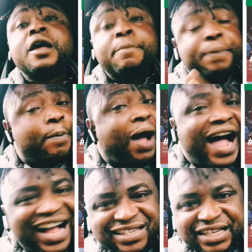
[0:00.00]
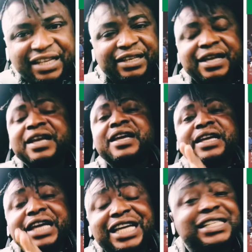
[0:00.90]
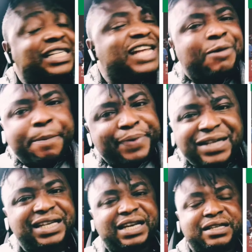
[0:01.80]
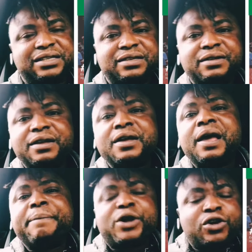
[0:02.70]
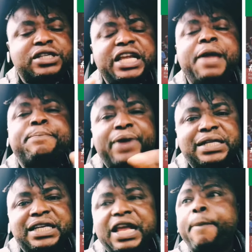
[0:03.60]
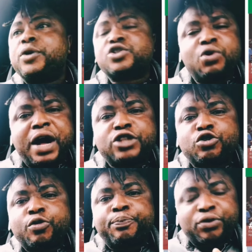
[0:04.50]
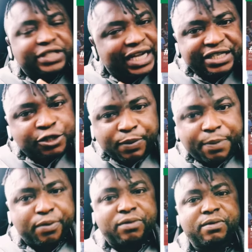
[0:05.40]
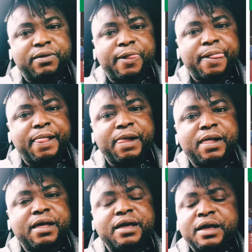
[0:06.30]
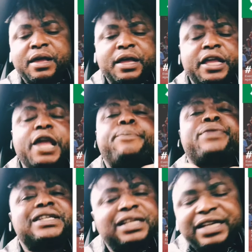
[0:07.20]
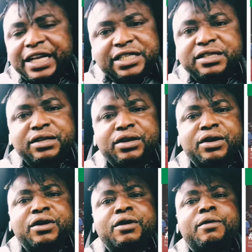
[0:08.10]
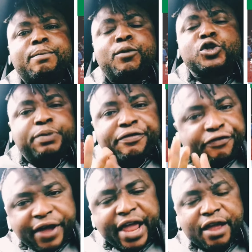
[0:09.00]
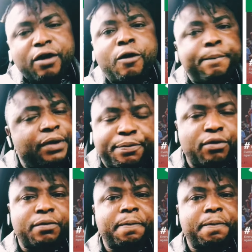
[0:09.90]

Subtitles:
People are asking, is this our president? Because a president must know how to protect his people. A president must be fair on people.